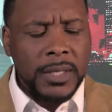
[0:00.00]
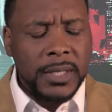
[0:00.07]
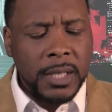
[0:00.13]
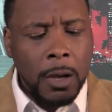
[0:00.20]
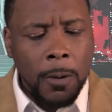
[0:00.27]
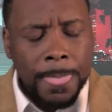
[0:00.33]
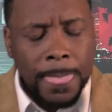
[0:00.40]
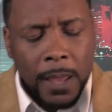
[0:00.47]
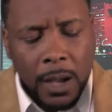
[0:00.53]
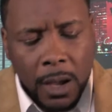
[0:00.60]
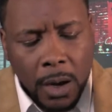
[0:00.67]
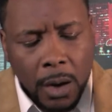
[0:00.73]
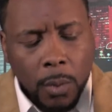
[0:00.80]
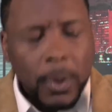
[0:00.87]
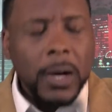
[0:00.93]
So,
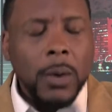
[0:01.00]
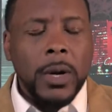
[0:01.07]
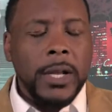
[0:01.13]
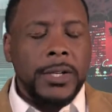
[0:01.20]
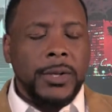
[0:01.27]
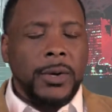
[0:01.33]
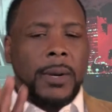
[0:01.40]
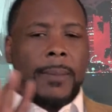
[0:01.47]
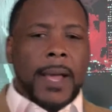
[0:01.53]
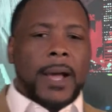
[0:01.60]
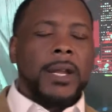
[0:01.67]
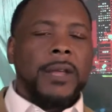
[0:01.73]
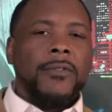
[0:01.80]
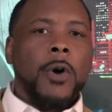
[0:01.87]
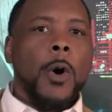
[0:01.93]
what I want to do, and I'm
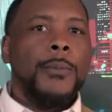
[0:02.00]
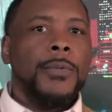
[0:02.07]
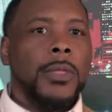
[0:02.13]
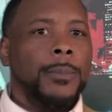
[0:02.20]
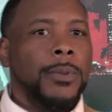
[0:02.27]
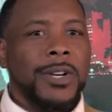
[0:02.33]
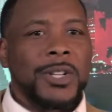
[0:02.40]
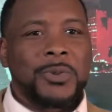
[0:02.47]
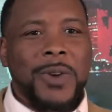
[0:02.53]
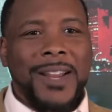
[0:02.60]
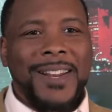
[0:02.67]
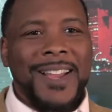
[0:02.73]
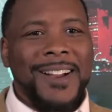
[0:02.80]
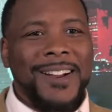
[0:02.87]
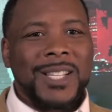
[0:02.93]
not going to even open the books
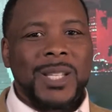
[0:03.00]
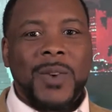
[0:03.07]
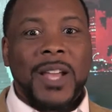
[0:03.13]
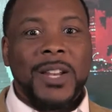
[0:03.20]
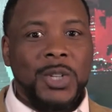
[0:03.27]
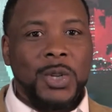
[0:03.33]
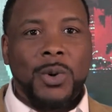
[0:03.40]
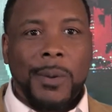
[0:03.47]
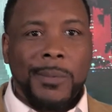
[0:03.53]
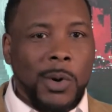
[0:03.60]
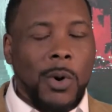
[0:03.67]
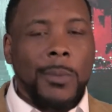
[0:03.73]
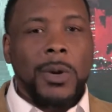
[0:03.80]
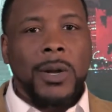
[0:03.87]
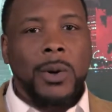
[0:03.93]
right now because if I do, I
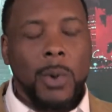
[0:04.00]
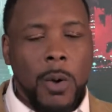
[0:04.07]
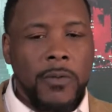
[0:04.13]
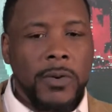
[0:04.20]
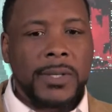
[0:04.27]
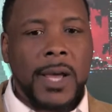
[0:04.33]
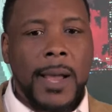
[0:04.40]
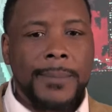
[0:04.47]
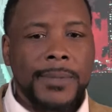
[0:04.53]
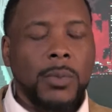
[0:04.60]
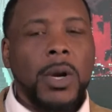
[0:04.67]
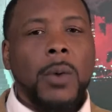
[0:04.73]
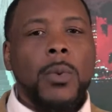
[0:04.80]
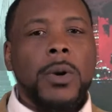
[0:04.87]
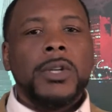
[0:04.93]
know I'm going to go over time. So,
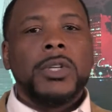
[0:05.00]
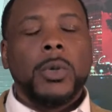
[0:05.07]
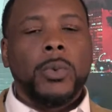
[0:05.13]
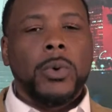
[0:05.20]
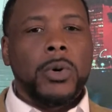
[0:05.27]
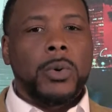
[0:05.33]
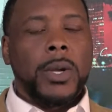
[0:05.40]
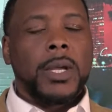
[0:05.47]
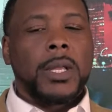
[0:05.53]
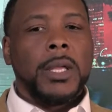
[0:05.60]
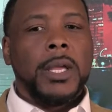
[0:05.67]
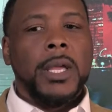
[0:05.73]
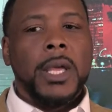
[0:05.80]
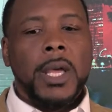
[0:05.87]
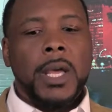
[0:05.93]
what I want to do real
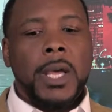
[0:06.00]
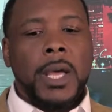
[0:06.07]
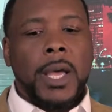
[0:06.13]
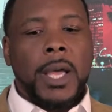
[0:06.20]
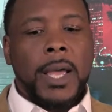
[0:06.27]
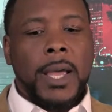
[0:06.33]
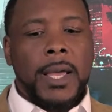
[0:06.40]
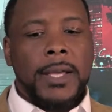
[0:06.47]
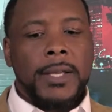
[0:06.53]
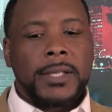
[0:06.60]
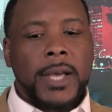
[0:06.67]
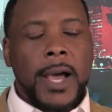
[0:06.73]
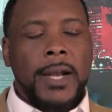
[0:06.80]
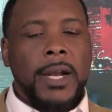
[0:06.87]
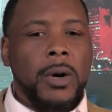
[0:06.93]
quickly
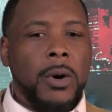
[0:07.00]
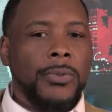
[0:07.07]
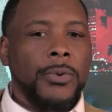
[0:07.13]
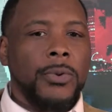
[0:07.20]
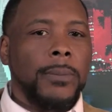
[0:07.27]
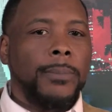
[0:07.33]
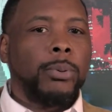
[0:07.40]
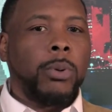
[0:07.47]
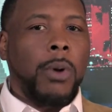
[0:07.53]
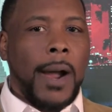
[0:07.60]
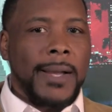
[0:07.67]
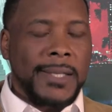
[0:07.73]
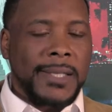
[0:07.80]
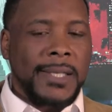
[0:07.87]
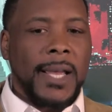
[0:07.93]
is kind of go through the
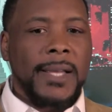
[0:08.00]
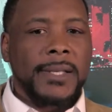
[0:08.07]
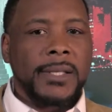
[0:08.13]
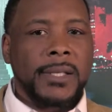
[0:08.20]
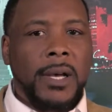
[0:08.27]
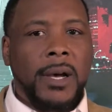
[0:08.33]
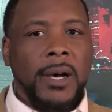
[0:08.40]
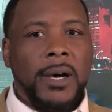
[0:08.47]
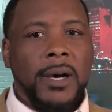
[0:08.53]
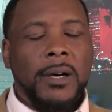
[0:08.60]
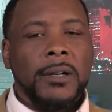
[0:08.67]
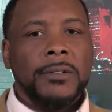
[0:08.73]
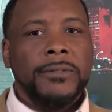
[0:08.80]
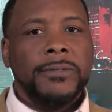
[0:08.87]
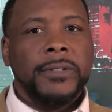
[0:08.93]
process
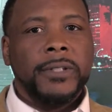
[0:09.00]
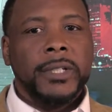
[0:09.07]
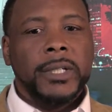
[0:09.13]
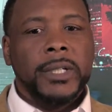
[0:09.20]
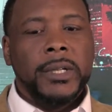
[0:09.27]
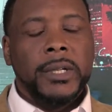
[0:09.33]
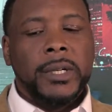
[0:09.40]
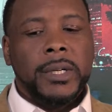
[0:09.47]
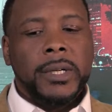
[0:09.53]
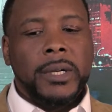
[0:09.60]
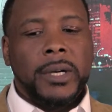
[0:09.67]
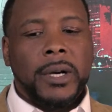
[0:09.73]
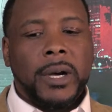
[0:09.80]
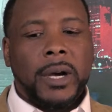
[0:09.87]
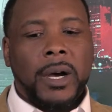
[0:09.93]
of
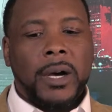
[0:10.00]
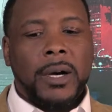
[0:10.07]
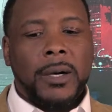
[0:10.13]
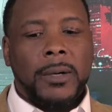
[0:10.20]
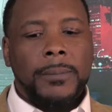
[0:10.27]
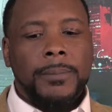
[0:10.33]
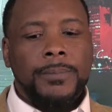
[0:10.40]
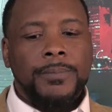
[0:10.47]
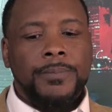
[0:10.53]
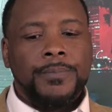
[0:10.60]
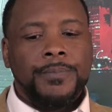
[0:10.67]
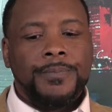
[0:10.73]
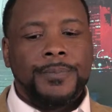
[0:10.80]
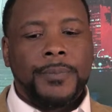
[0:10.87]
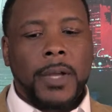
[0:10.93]
um,
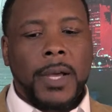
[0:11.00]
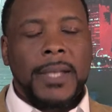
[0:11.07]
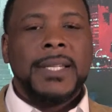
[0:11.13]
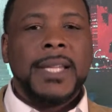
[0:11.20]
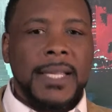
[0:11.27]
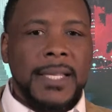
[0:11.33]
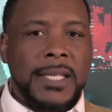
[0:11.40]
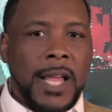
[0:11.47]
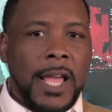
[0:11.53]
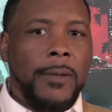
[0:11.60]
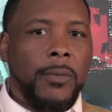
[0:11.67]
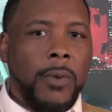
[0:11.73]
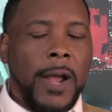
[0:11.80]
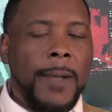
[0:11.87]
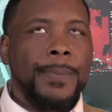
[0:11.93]
a deed
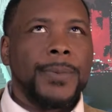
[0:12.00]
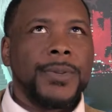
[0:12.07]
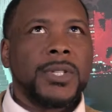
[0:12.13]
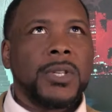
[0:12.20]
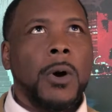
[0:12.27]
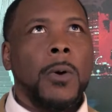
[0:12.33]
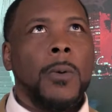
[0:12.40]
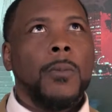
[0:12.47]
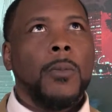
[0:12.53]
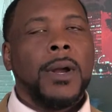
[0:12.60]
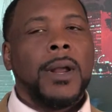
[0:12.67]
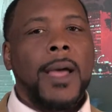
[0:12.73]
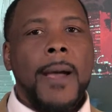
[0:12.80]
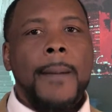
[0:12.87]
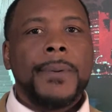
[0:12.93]
state, right? So
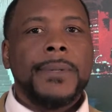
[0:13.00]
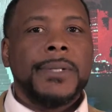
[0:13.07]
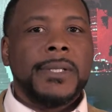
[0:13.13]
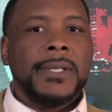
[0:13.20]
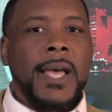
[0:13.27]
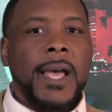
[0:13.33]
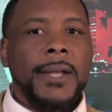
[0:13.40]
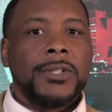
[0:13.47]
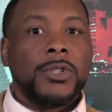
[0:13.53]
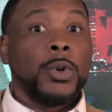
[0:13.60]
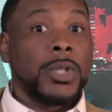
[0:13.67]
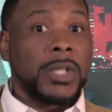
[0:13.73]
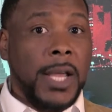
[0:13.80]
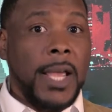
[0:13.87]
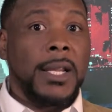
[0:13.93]
what happens is that
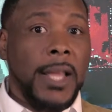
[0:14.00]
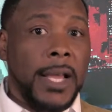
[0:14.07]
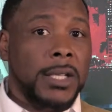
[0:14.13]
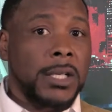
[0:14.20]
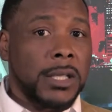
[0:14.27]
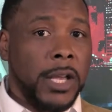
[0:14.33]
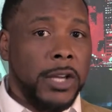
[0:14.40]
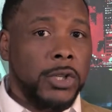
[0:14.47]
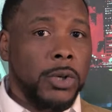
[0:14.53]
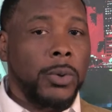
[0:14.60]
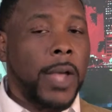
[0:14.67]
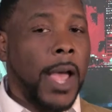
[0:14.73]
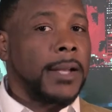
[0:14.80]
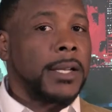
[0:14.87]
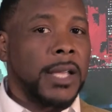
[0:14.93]
your state legislature
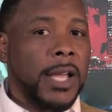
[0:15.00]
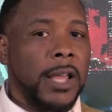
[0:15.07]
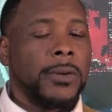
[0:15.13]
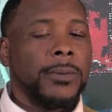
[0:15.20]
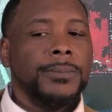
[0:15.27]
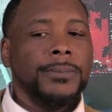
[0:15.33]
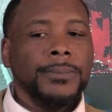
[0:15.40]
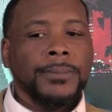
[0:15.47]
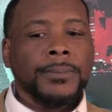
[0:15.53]
got together